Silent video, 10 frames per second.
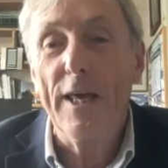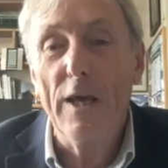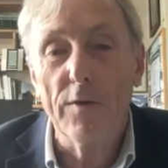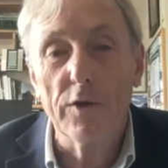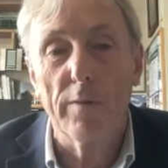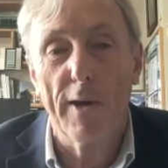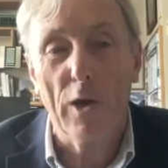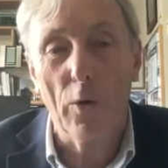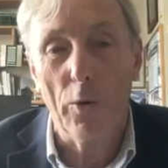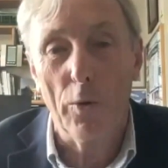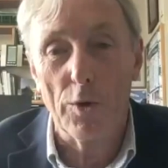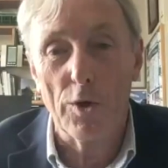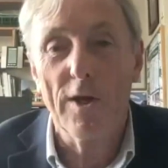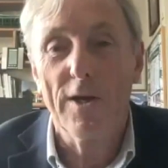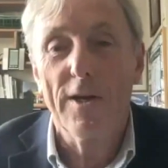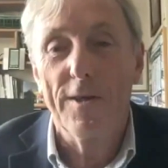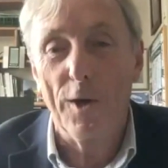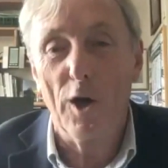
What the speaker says: even to make laws that